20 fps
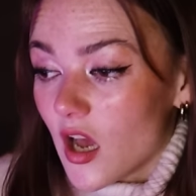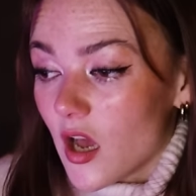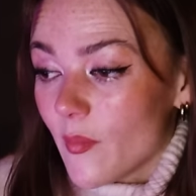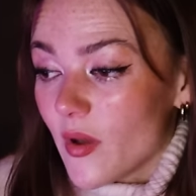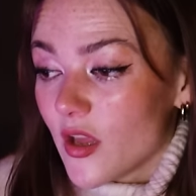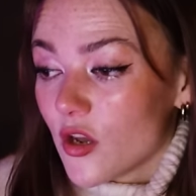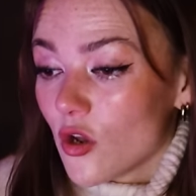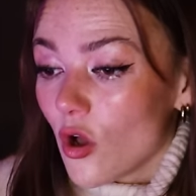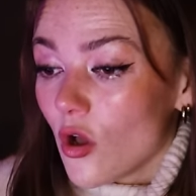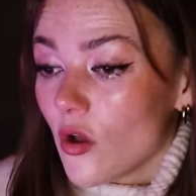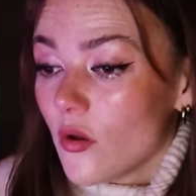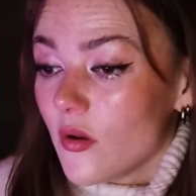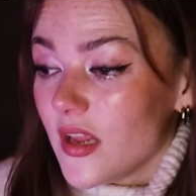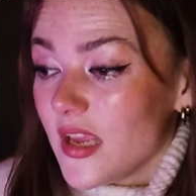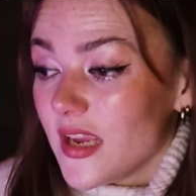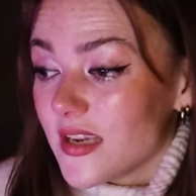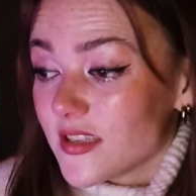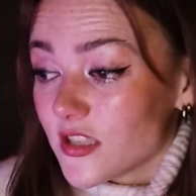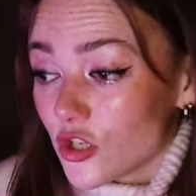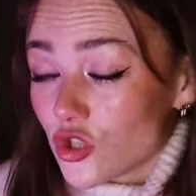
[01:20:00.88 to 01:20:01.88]
And not
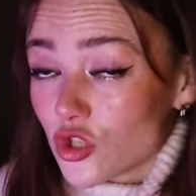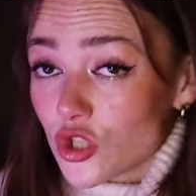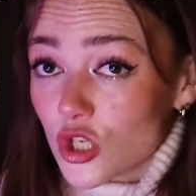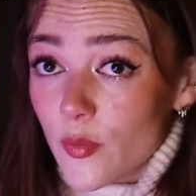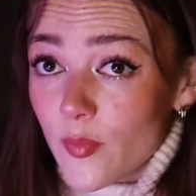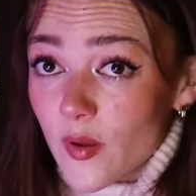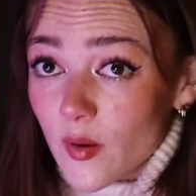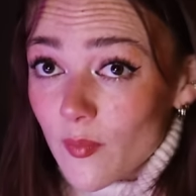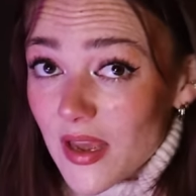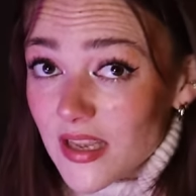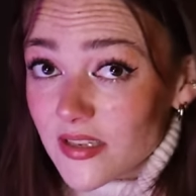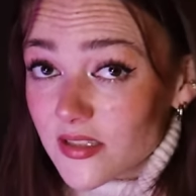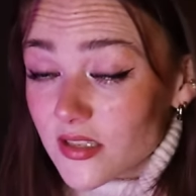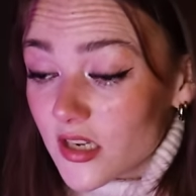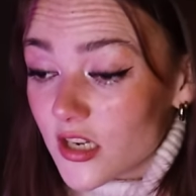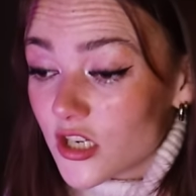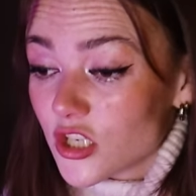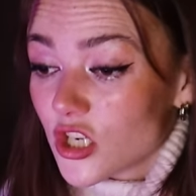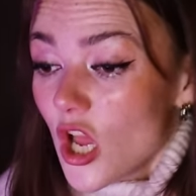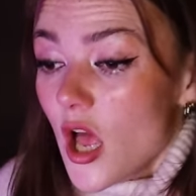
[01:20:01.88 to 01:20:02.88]
only is it a stupid
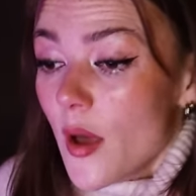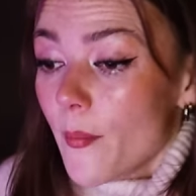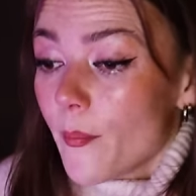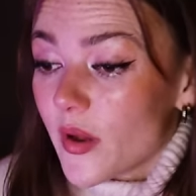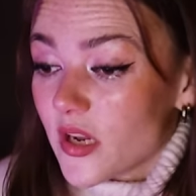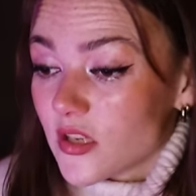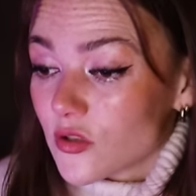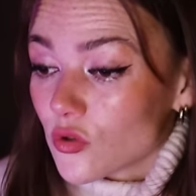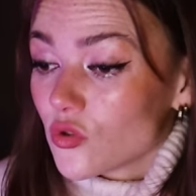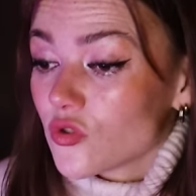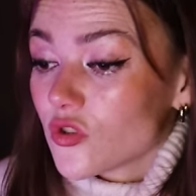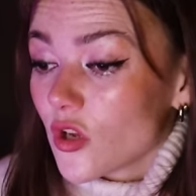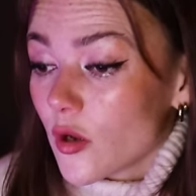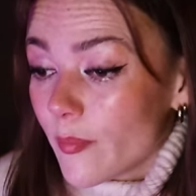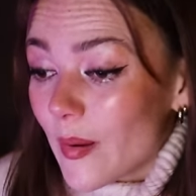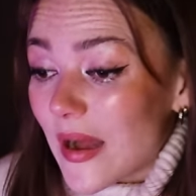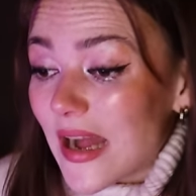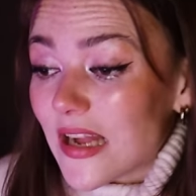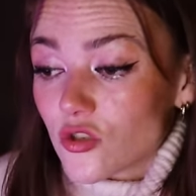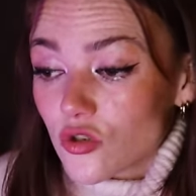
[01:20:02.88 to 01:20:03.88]
message, but it's also
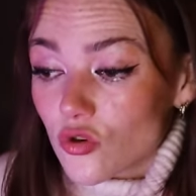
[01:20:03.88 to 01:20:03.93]
bad